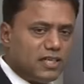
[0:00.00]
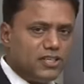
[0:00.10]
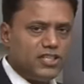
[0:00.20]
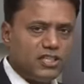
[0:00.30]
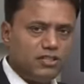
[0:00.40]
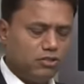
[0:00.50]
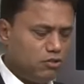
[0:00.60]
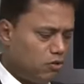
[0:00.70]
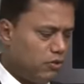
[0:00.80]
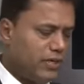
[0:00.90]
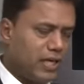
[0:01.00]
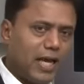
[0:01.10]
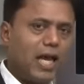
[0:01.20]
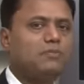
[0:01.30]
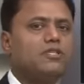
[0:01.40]
strategic control will
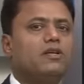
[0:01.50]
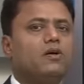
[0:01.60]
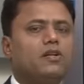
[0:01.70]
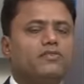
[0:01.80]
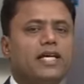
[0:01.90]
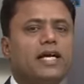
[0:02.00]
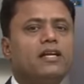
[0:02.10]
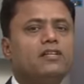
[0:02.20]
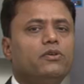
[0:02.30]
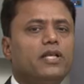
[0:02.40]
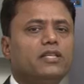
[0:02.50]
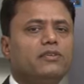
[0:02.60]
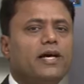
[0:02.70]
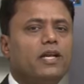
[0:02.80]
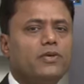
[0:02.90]
capture all of that during the
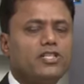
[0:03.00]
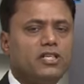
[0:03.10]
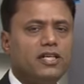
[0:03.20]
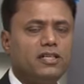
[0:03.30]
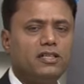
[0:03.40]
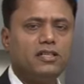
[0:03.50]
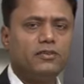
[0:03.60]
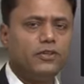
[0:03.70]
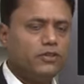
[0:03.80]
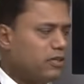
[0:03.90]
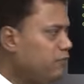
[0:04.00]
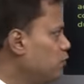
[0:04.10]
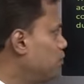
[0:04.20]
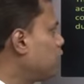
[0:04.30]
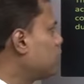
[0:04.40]
evaluation and
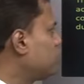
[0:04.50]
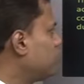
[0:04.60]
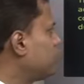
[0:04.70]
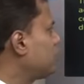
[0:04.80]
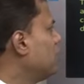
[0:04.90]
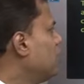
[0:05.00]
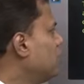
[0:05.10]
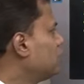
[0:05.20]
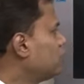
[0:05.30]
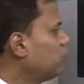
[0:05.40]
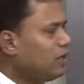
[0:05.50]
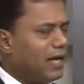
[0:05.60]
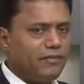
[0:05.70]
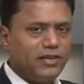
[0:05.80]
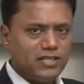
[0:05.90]
review process. So you will
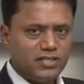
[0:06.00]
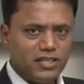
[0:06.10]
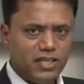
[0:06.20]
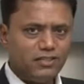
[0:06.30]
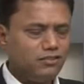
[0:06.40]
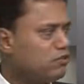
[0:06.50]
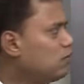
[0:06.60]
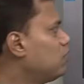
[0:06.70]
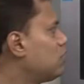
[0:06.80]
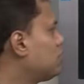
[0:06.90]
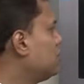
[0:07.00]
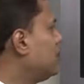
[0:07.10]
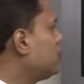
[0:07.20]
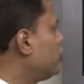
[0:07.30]
have necessary controls and